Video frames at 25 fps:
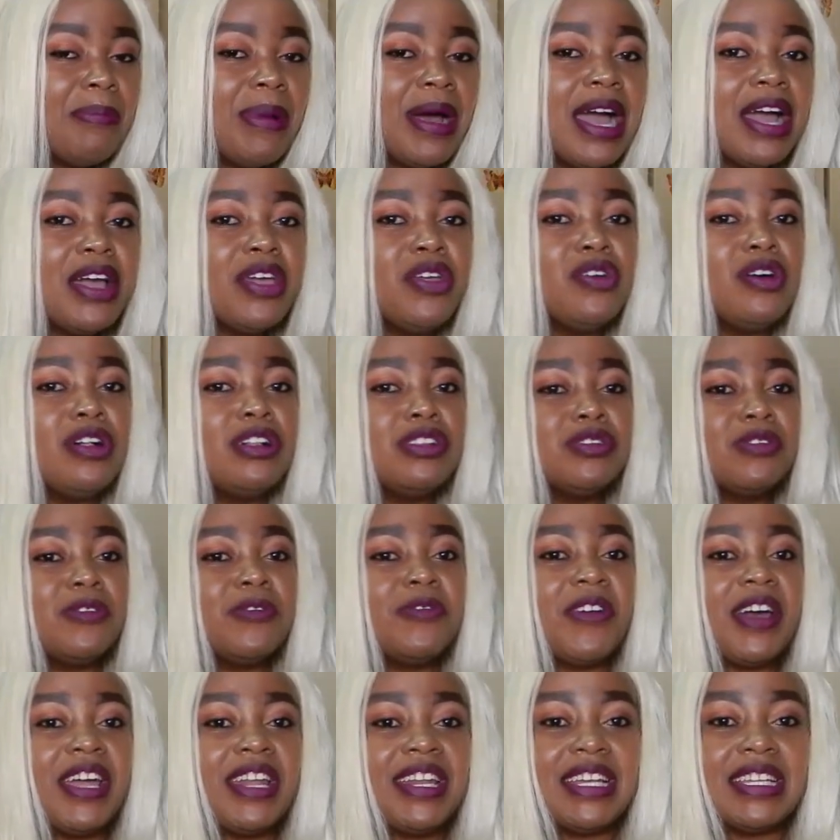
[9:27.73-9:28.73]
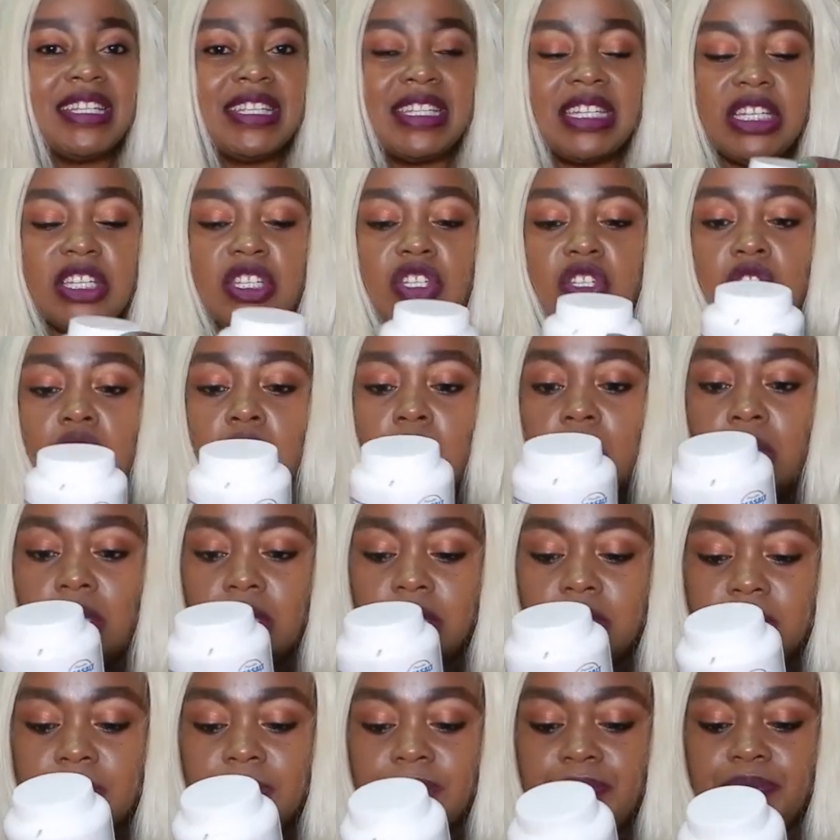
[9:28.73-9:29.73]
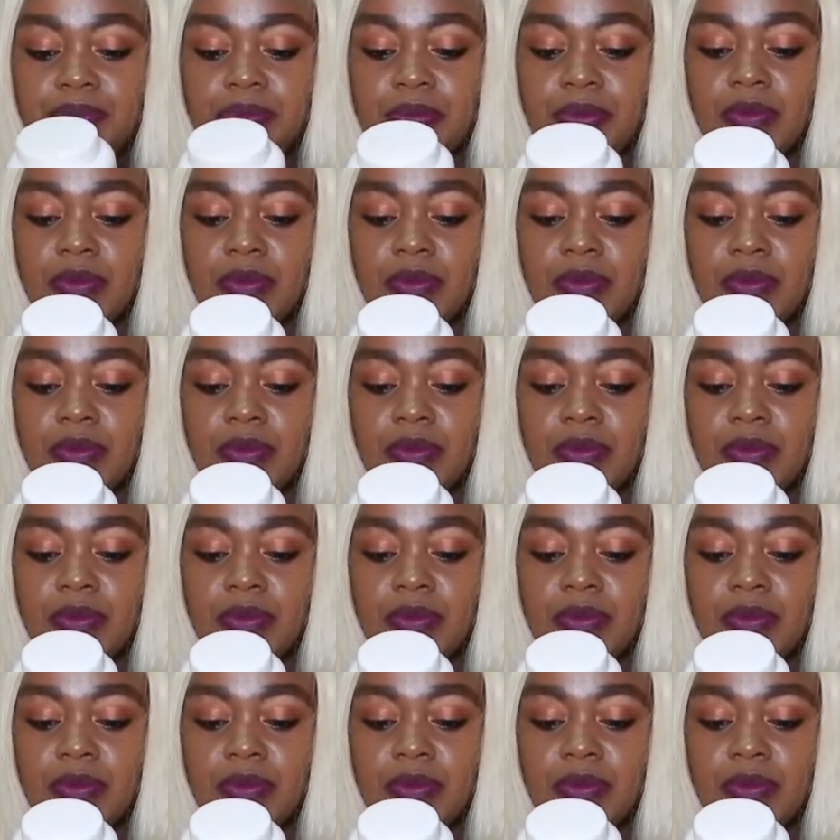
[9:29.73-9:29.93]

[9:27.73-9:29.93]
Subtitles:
my bag, you also find a sea salt.